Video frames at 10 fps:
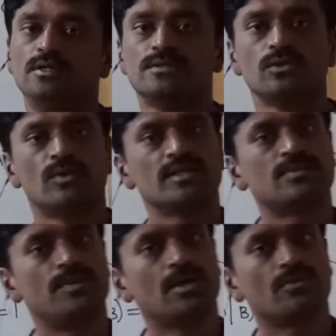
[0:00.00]
So what is
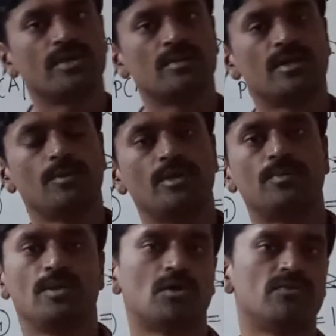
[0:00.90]
P of A by B?
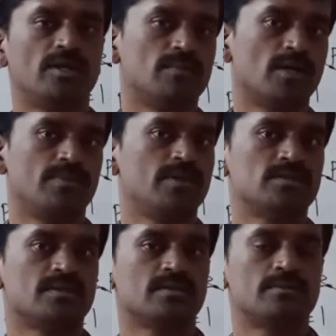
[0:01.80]
P of A by B
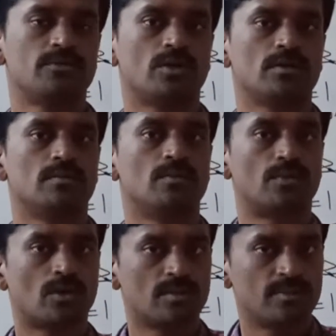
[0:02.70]
is nothing but what?
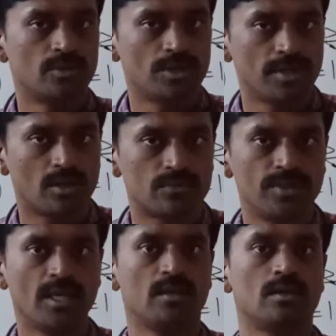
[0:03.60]
Probability of
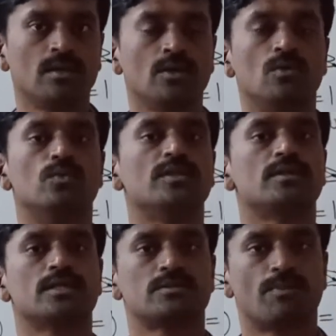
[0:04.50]
A with
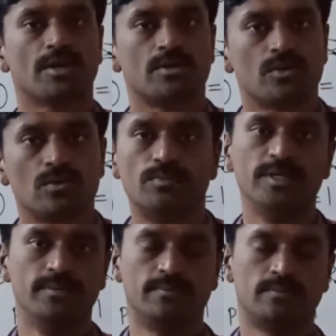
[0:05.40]
respect to
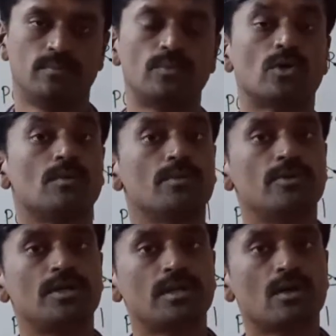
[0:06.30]
B.
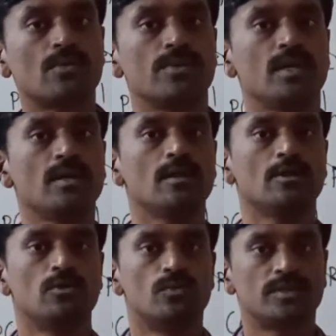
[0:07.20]
Probability of A
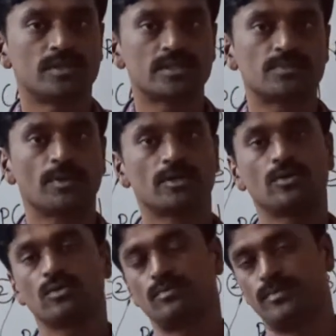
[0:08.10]
with respect
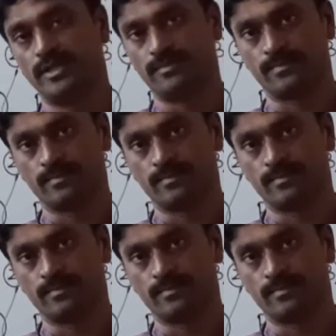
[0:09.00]
to B.